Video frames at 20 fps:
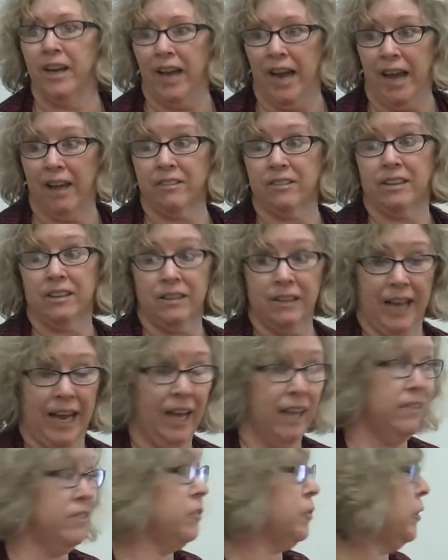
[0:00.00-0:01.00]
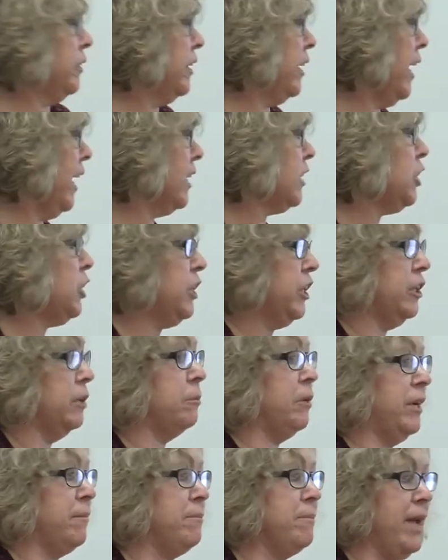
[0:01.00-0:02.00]
as a class for the next year,
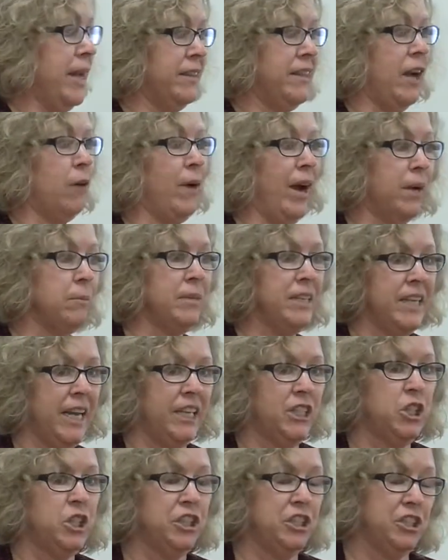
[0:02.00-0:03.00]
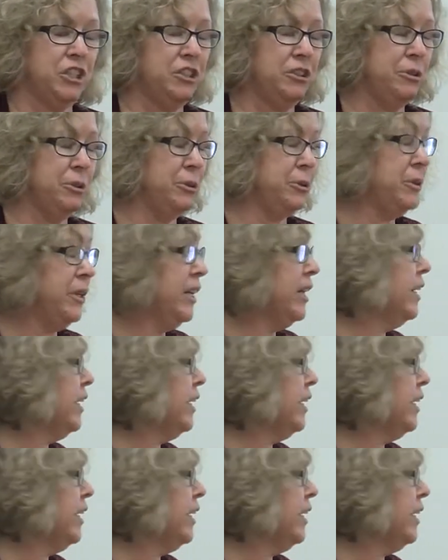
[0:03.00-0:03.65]
and we make that recommendation to